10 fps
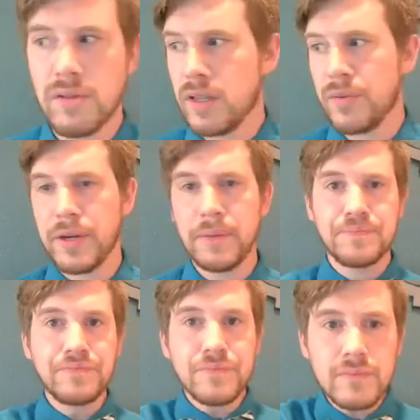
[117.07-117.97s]
there we go.
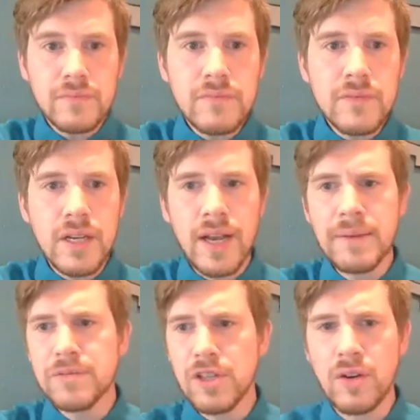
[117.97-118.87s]

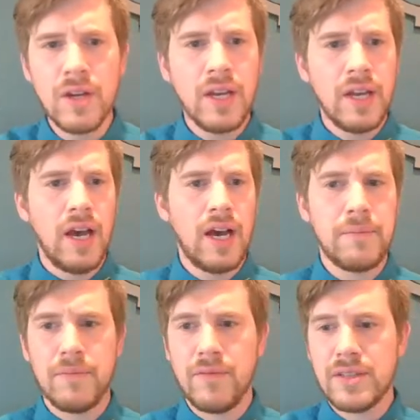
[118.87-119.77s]
Okay, so
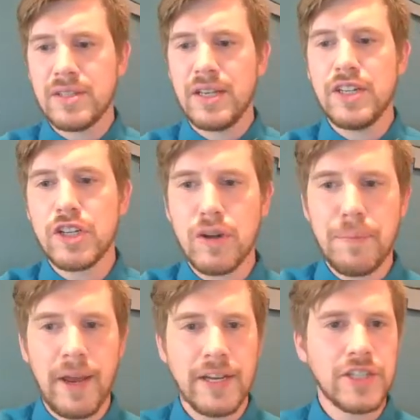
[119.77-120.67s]
this initial
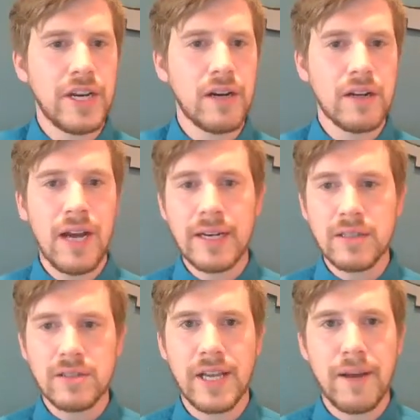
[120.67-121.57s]
page here kind of
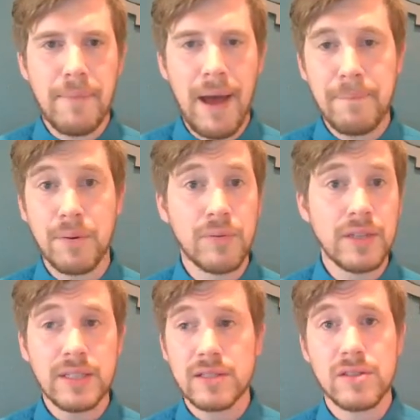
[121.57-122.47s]
looks like a map, but
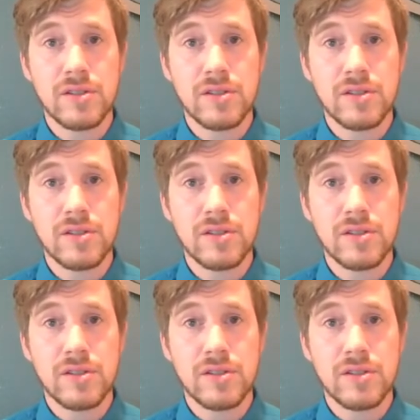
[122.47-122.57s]
really this is